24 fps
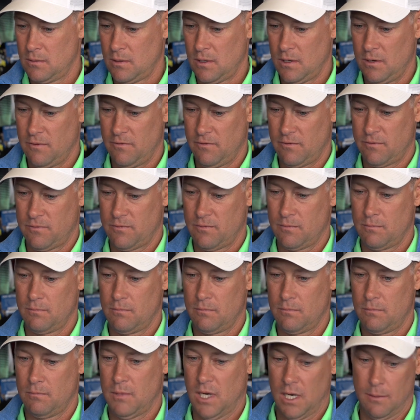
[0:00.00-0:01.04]
of
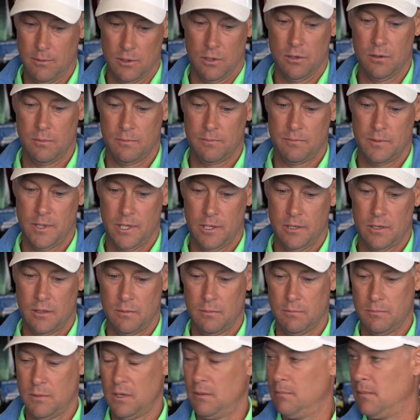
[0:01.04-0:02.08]
Bob Hope
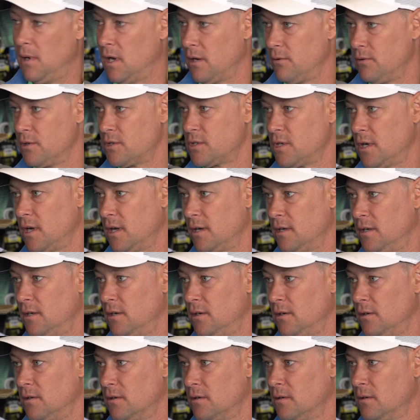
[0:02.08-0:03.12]
here, Ahmad Rashad
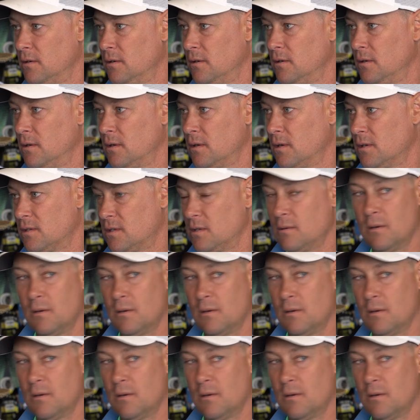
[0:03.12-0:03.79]
here, because